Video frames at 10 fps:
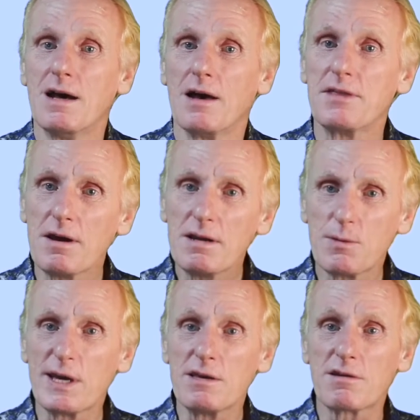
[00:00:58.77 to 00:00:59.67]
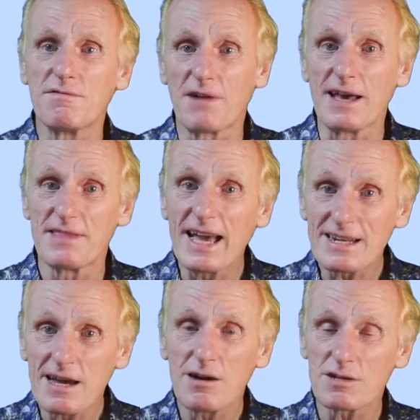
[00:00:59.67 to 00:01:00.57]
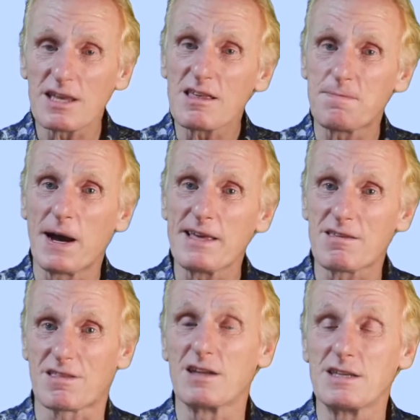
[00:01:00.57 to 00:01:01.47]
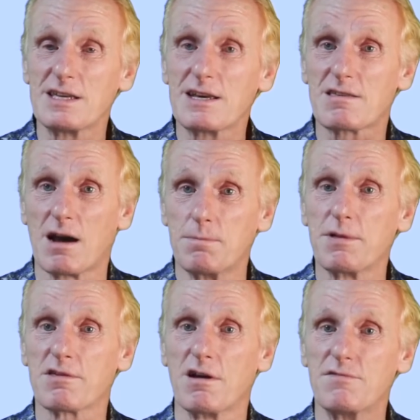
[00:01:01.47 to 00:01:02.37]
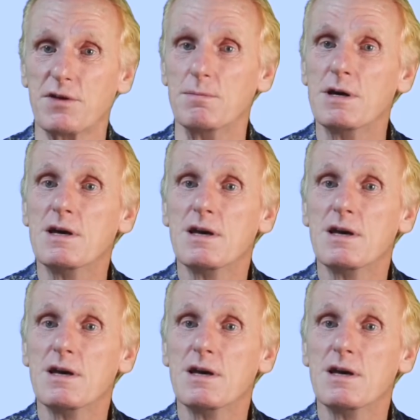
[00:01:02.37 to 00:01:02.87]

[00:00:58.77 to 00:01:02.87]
and the only way you can find that out is by studying examples of them.